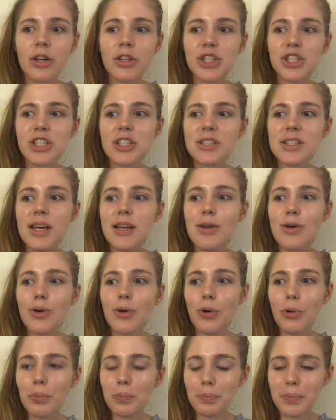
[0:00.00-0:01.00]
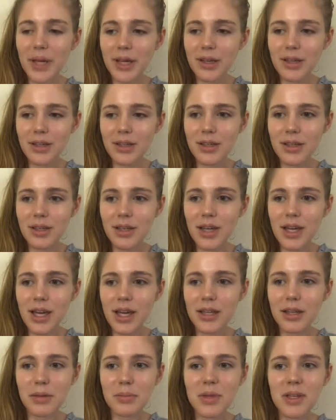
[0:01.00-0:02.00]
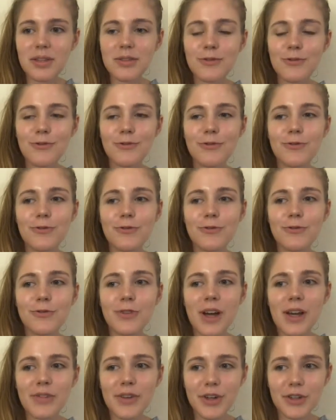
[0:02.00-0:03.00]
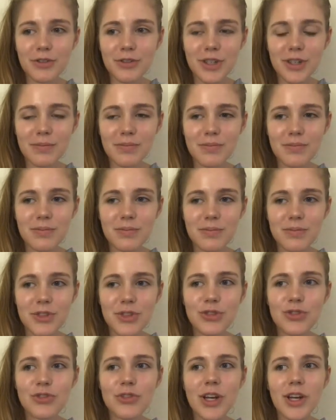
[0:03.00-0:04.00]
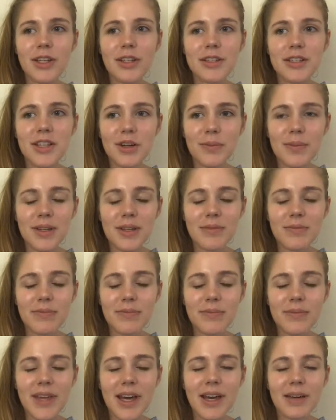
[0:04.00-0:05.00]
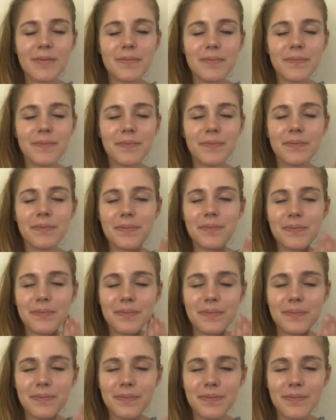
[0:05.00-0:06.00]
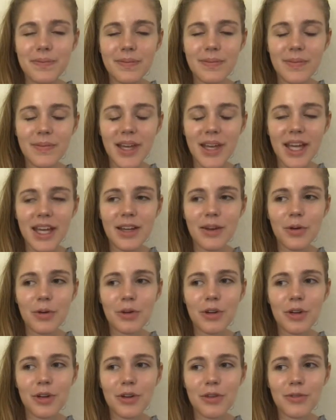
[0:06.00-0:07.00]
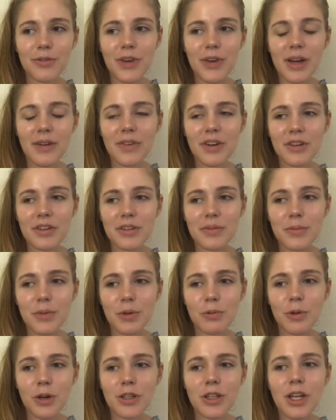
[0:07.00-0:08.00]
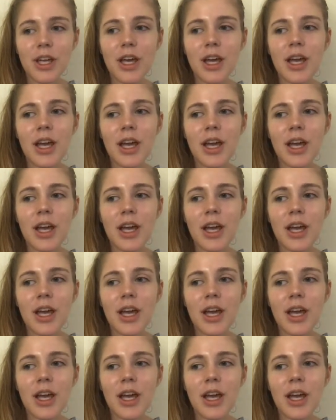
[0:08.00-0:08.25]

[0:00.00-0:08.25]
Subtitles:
She said opik, and it means 500. She was trying to tell me that I owed her 500 more won.